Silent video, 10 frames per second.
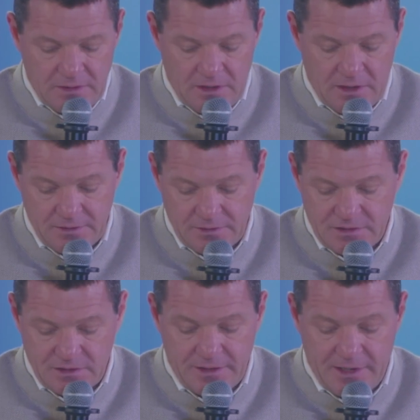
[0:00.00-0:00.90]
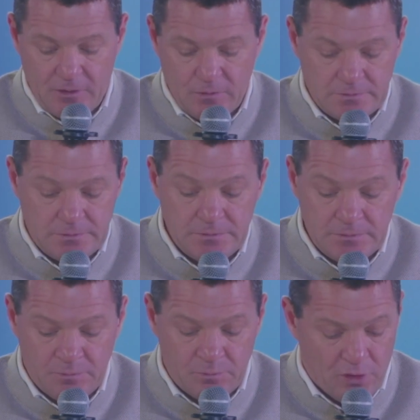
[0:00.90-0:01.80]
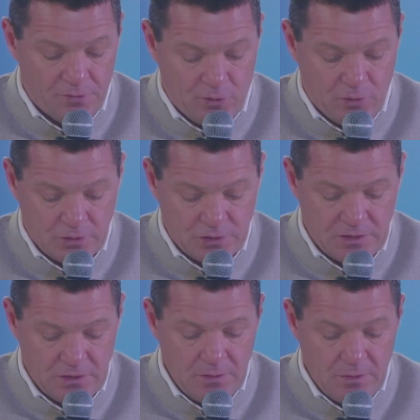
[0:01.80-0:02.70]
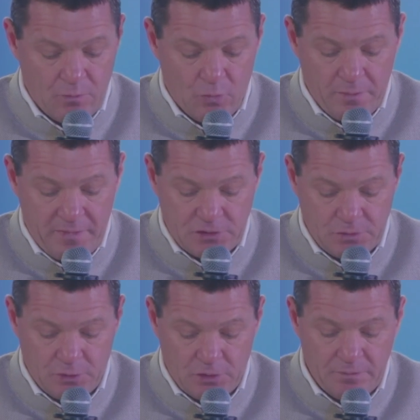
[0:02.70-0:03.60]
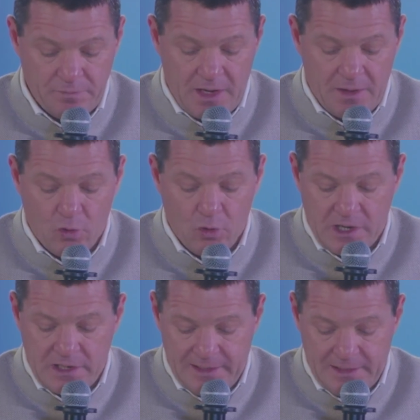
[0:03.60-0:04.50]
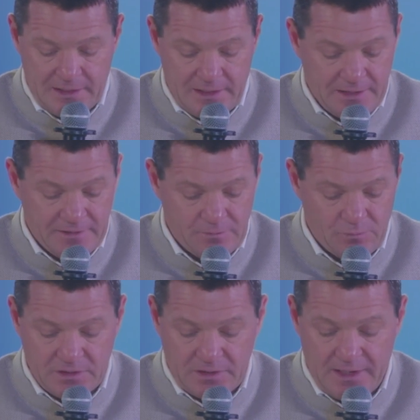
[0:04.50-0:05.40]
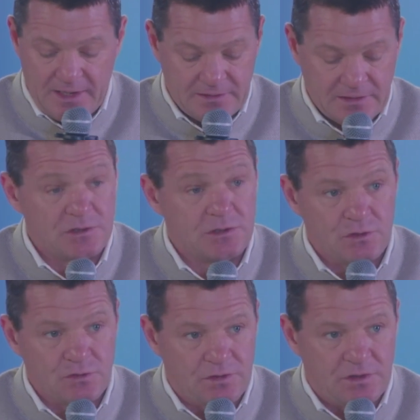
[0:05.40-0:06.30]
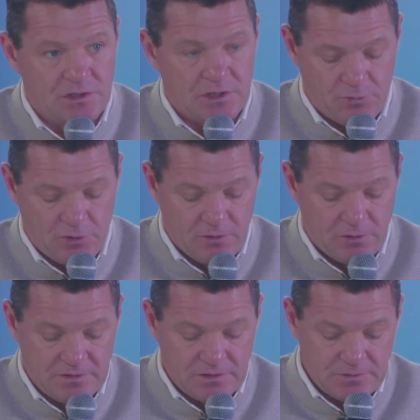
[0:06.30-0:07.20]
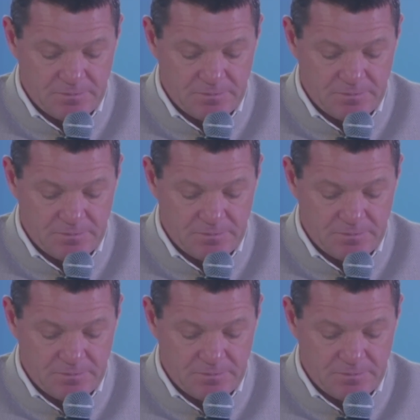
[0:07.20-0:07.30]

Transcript: Targets are now more focused, more measurable, and more clearly aligned with IATA's strategic priorities.